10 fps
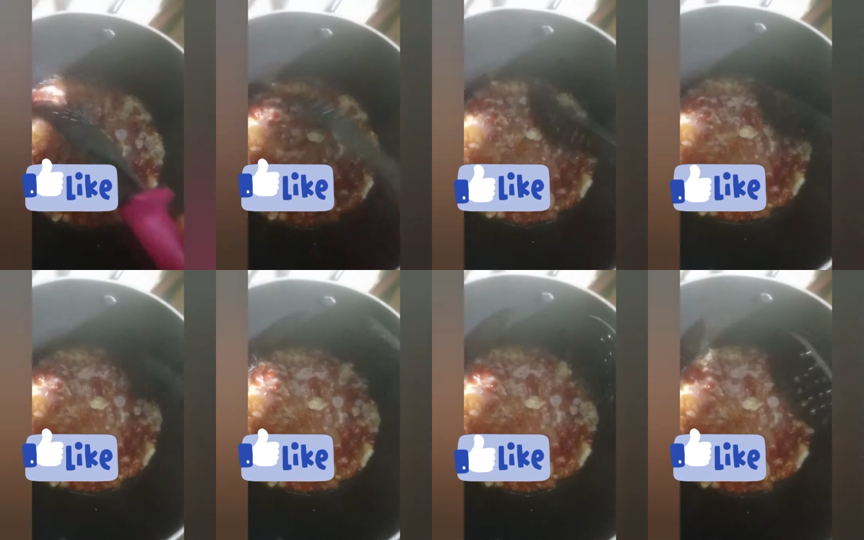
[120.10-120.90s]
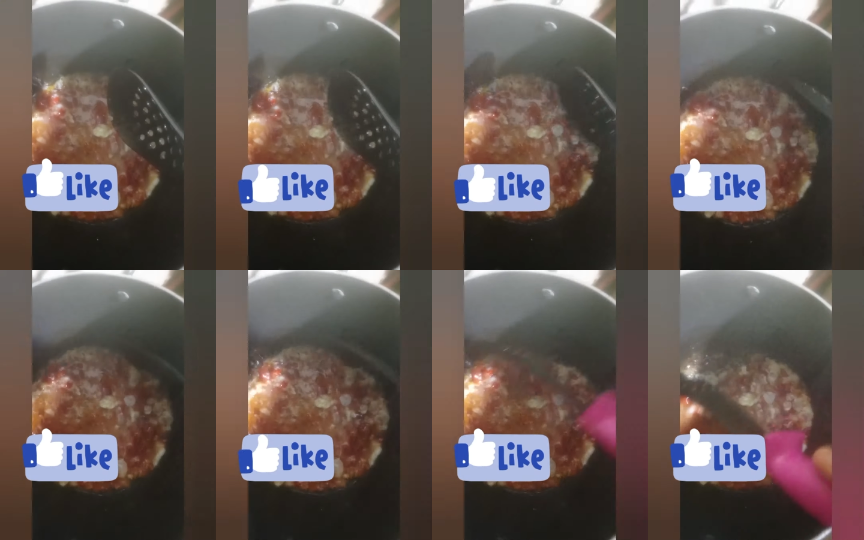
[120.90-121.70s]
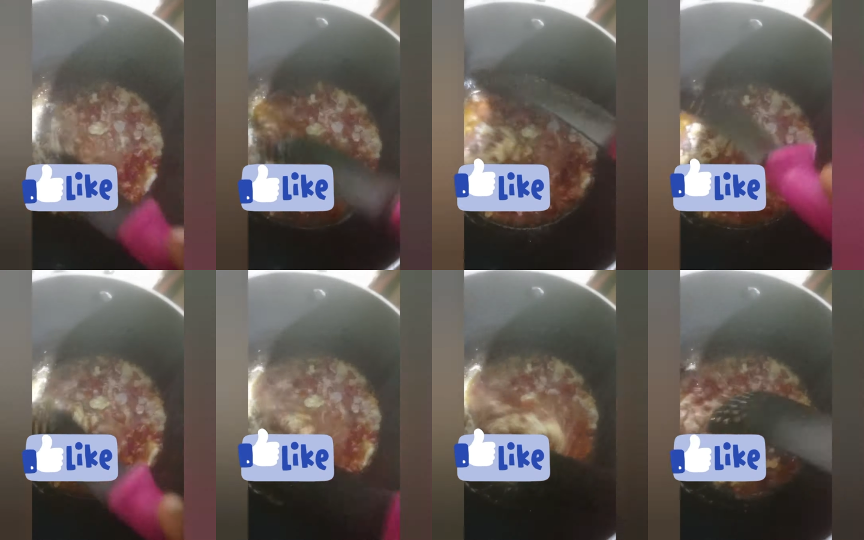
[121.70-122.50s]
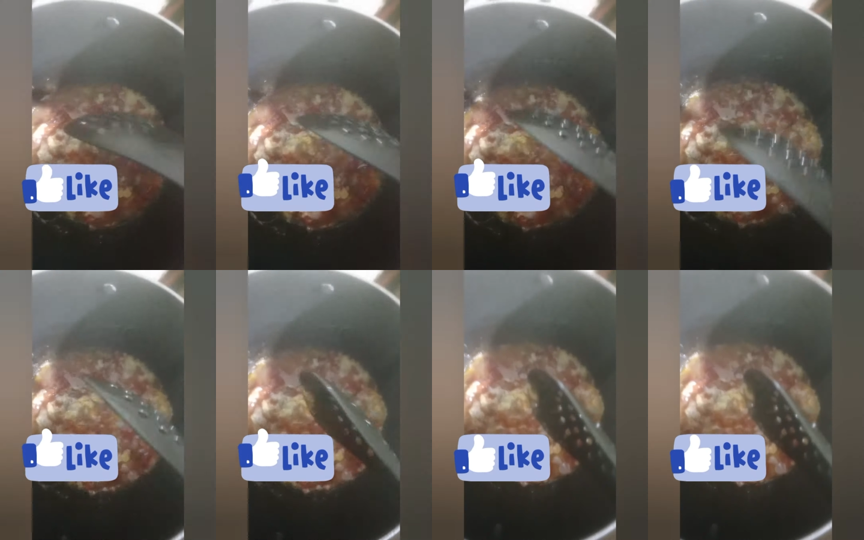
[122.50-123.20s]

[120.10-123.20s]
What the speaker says: (no speaker visible)